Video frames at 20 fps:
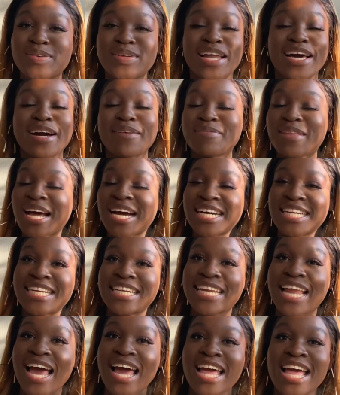Like I'm not gonna
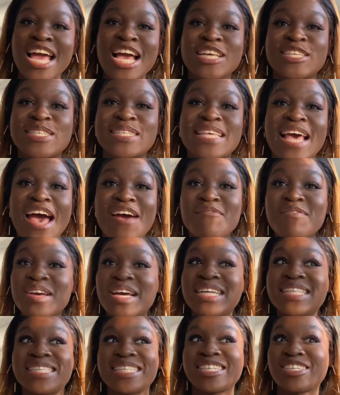lie, just having
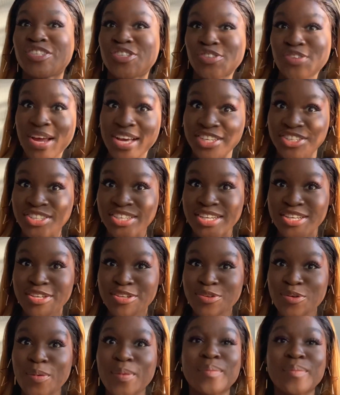a distraction,